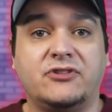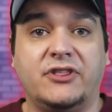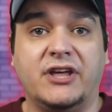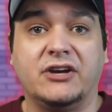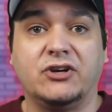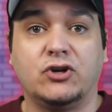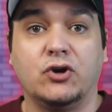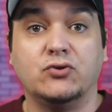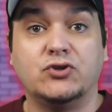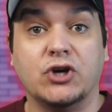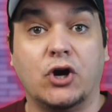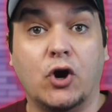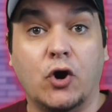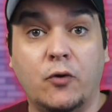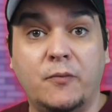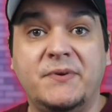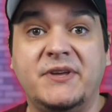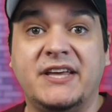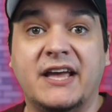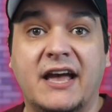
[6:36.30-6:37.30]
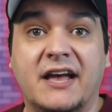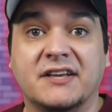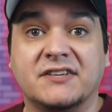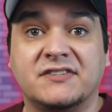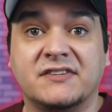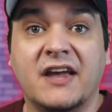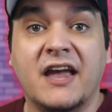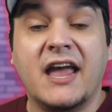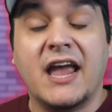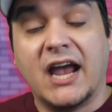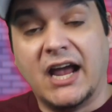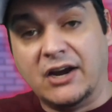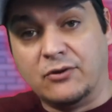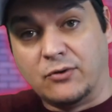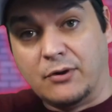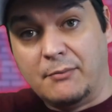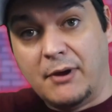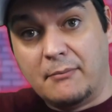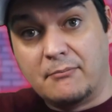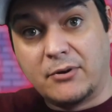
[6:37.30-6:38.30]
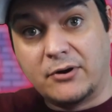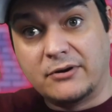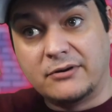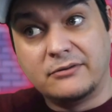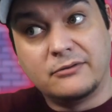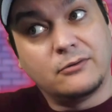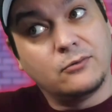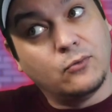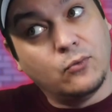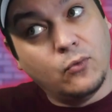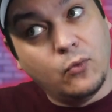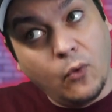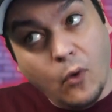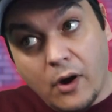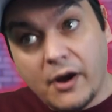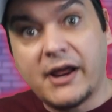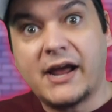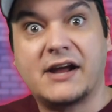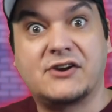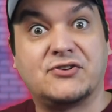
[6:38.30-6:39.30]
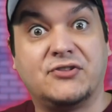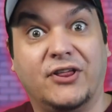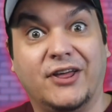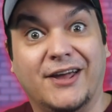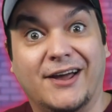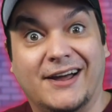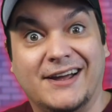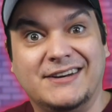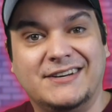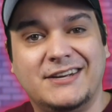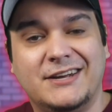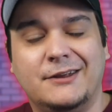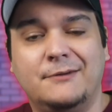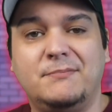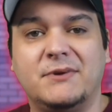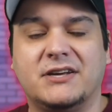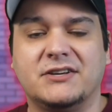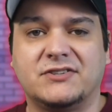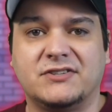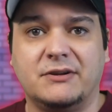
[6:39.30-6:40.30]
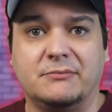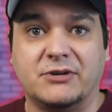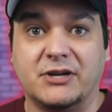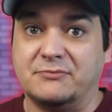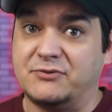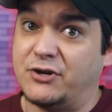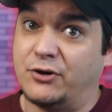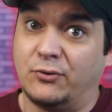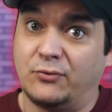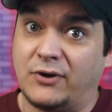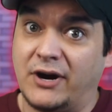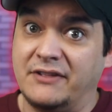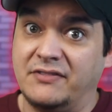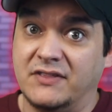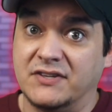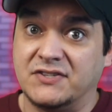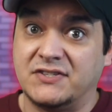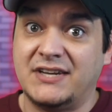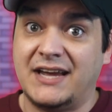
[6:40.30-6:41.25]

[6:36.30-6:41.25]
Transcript: to then go to OBS and remember what actually I did, because sometimes I don't write this